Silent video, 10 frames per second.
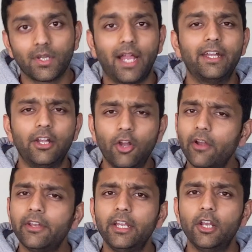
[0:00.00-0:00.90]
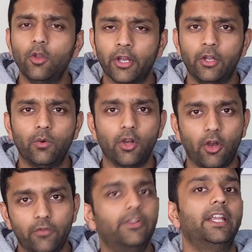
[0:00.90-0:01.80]
I did not really look into a
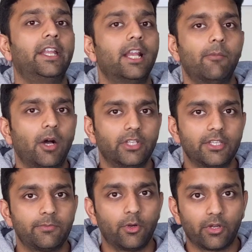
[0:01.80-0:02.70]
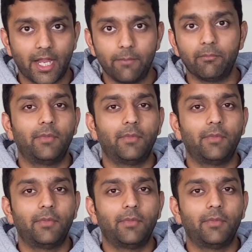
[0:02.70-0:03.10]
lot of detail about this program,